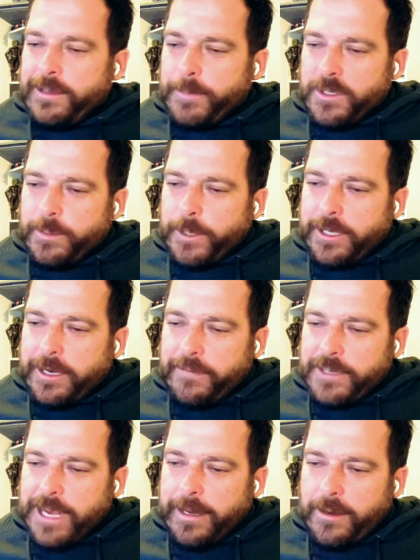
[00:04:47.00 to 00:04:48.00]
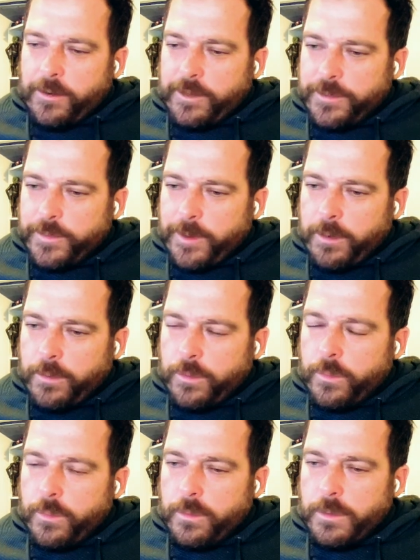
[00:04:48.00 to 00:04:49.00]
the possibility of taking on this role
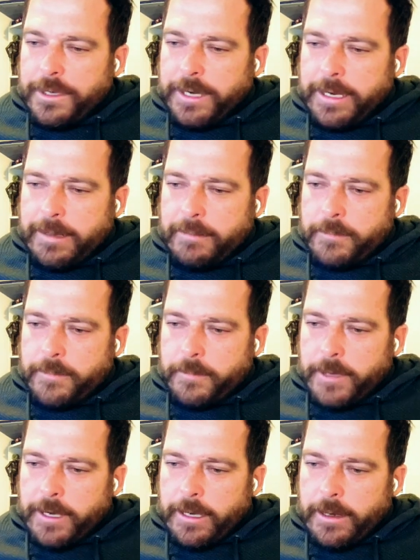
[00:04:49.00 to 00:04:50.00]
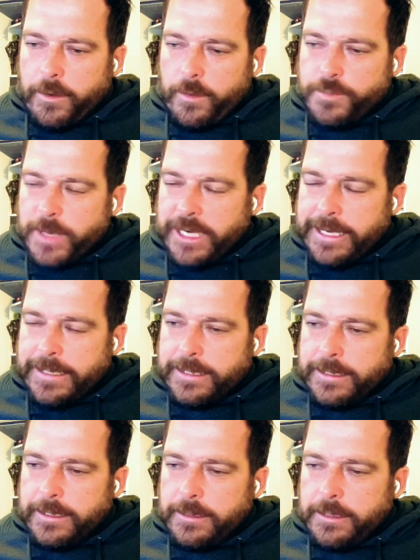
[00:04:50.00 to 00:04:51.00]
crossed my
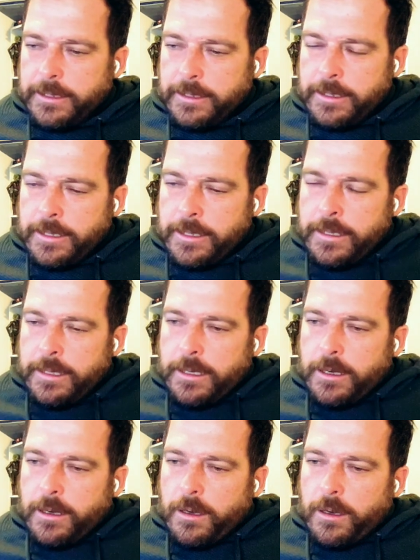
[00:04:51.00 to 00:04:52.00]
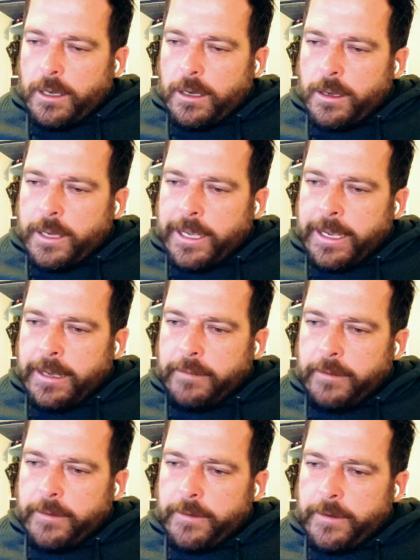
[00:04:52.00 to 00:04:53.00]
desk. I
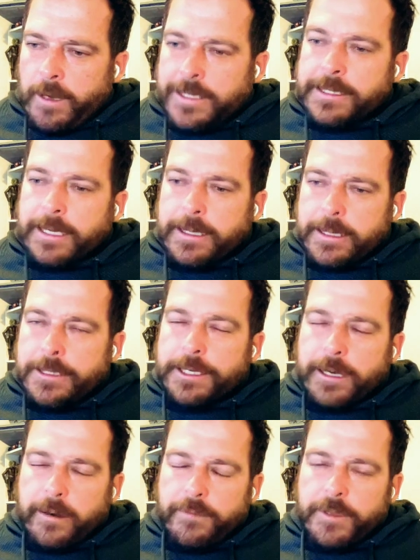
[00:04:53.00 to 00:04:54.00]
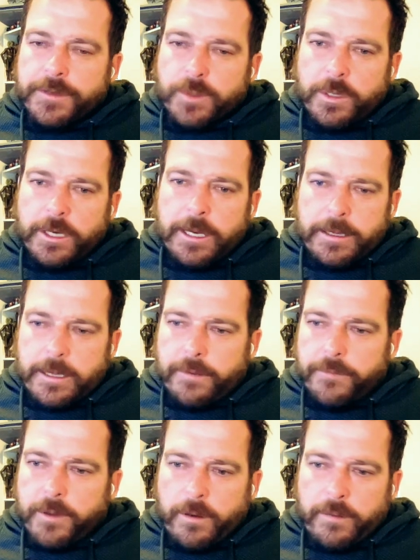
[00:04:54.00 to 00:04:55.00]
I see the chair of this organ
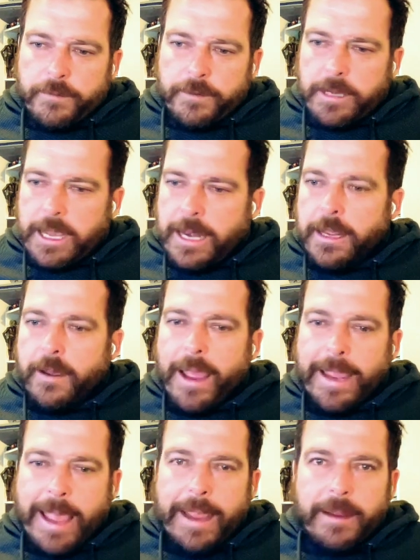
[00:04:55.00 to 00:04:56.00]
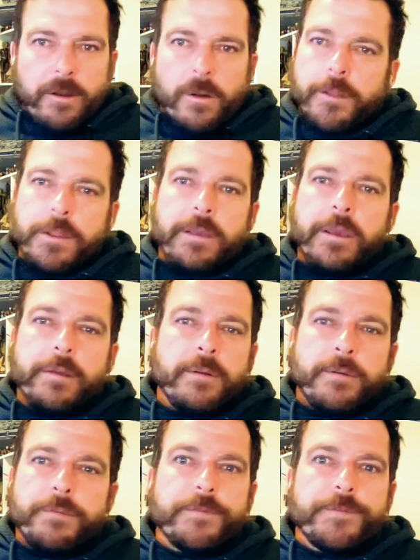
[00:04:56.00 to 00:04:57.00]
of the NDIA not only
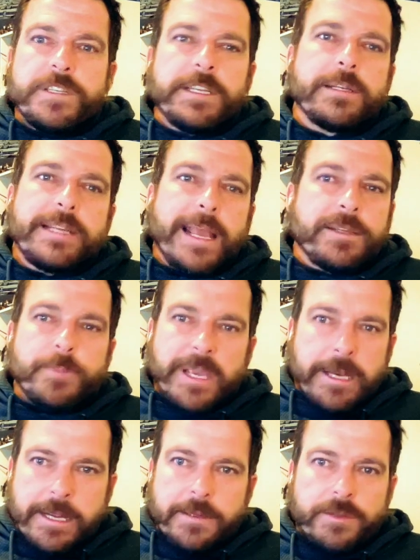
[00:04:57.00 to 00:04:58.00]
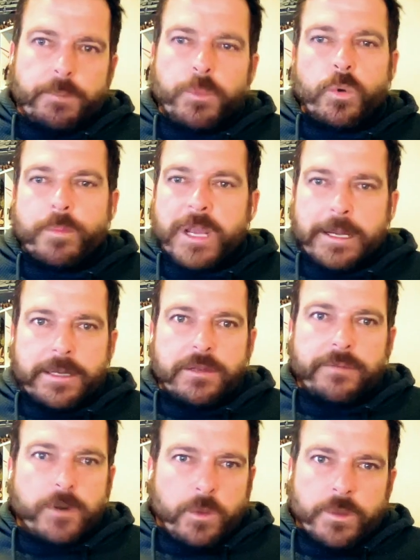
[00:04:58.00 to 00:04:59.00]
it facilitates meetings, board meetings,
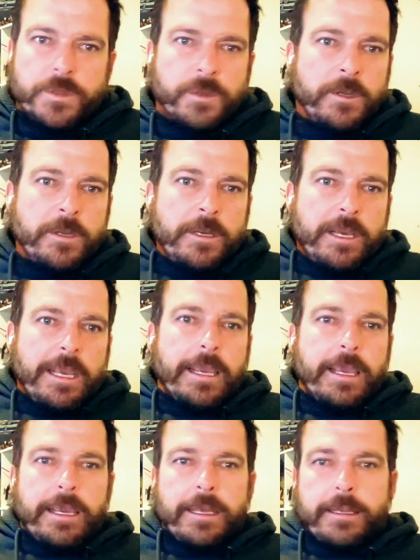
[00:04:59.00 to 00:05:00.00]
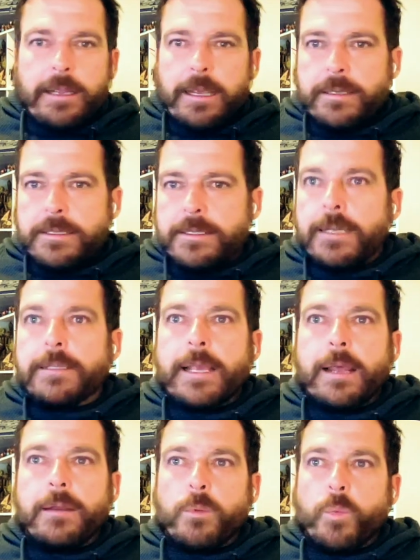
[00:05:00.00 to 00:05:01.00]
of course. It sets
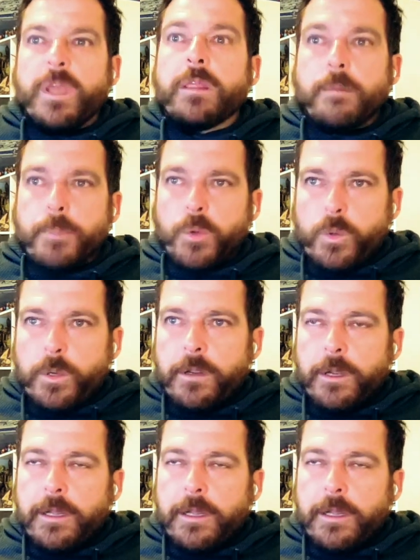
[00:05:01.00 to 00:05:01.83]
out with the board a